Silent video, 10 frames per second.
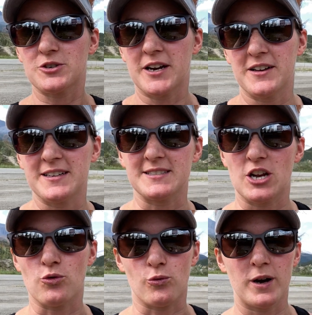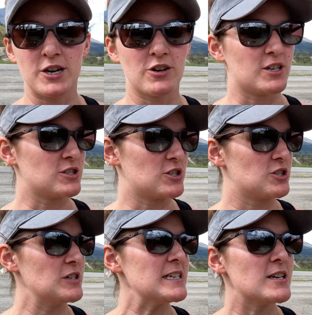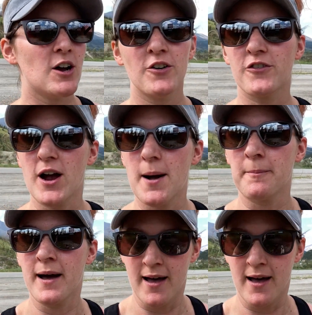trail is right across the street from